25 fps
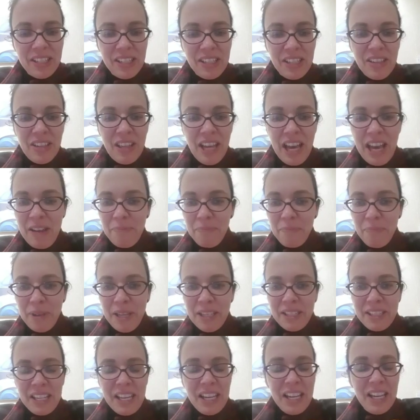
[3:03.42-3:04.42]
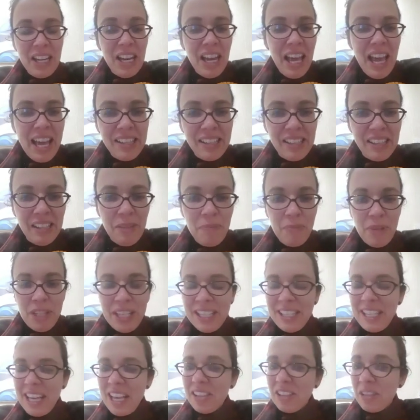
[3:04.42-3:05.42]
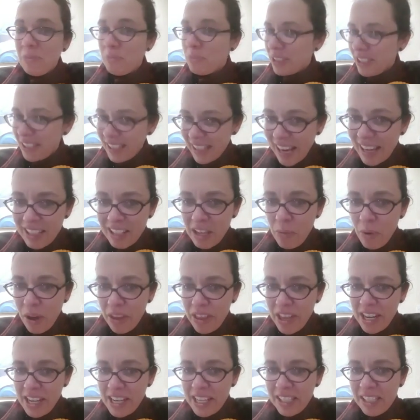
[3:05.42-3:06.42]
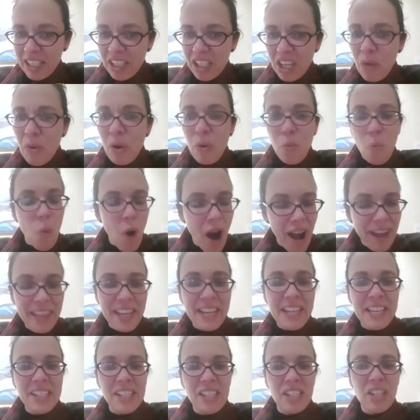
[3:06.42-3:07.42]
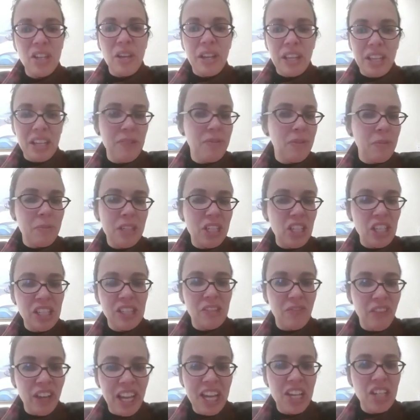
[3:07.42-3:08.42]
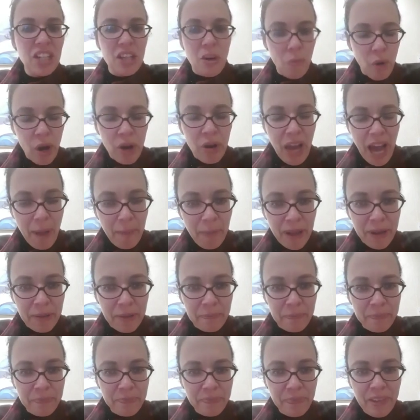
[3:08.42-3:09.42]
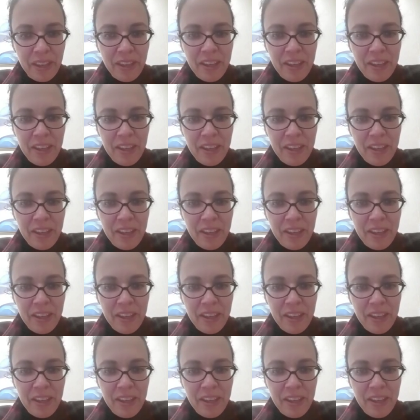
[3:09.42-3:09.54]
to do that, but unless somebody tells them precisely what they need to do and why they need to do it and give them the justification, it won't happen.